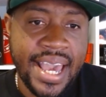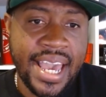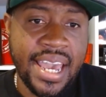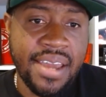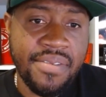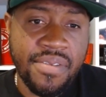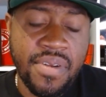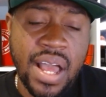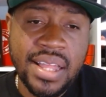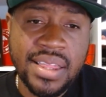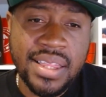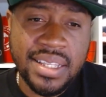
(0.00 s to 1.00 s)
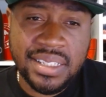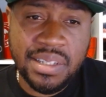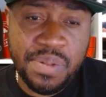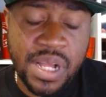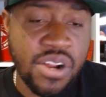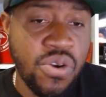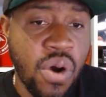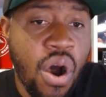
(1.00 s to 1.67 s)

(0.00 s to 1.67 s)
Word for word: And this is a player who